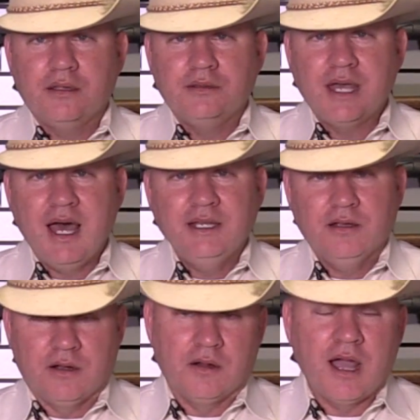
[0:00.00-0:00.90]

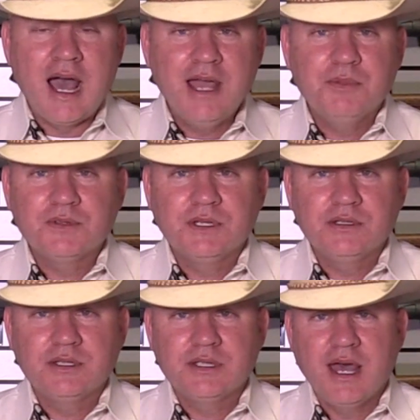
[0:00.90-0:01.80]
90 or a high
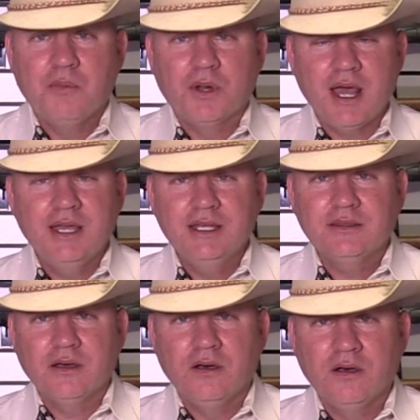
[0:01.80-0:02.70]
percentage of the time when I hit
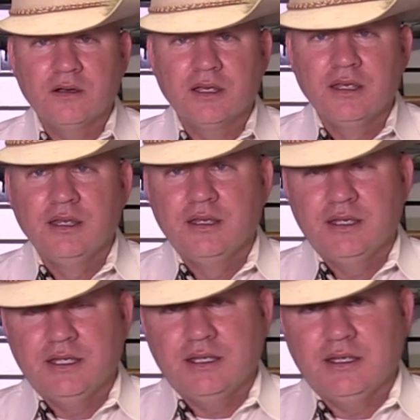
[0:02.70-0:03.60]
the hog,
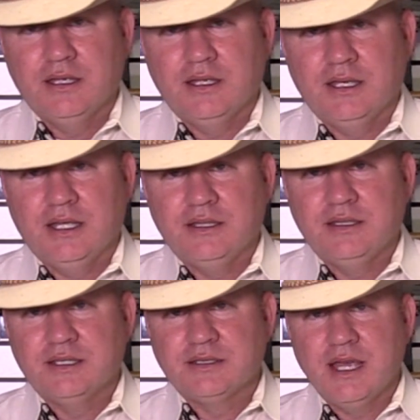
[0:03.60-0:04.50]
it
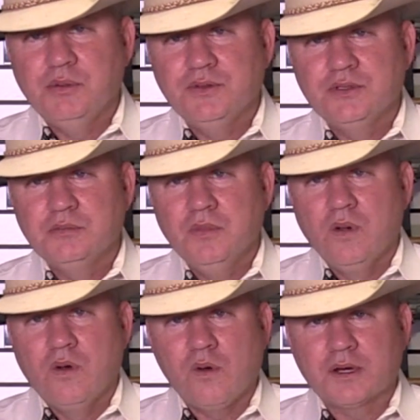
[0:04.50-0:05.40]
disables them
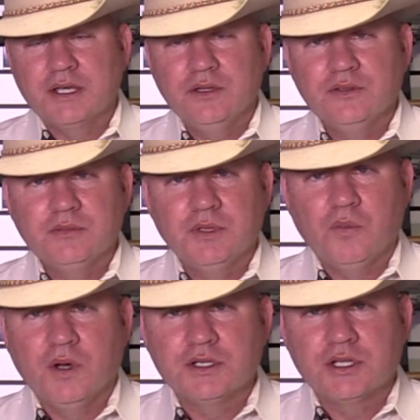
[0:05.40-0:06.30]
or kills them
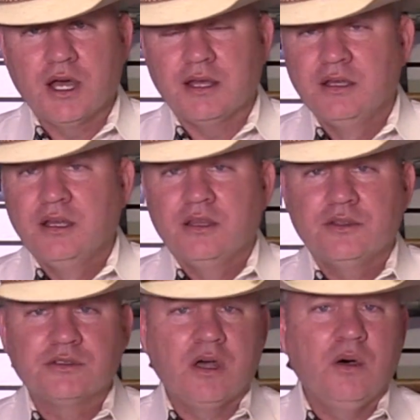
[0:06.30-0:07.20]
in one shot.
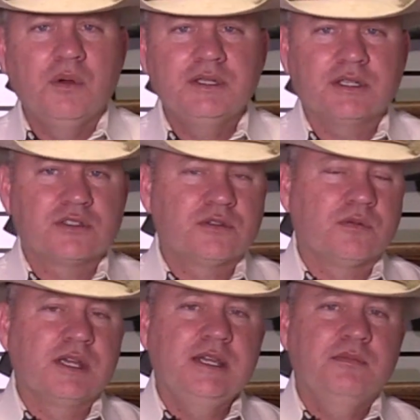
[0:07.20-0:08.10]
There's always
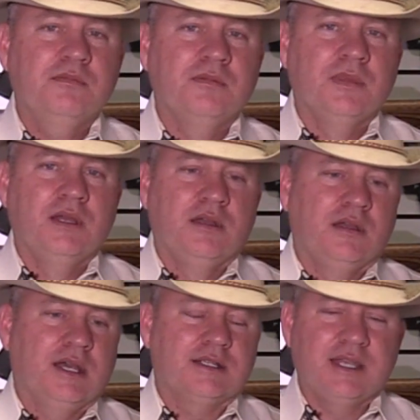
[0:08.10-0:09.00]
extreme
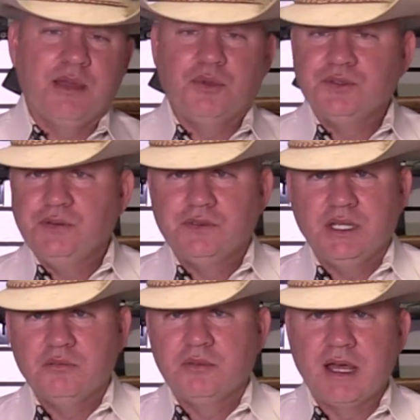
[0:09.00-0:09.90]
examples. You've
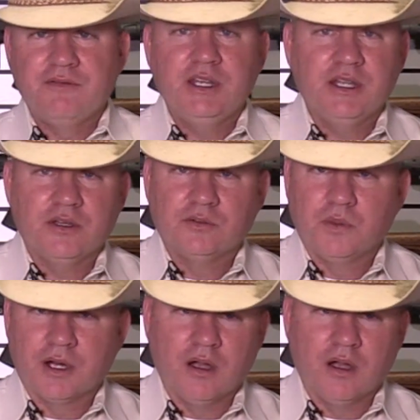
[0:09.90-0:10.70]
seen them in my videos where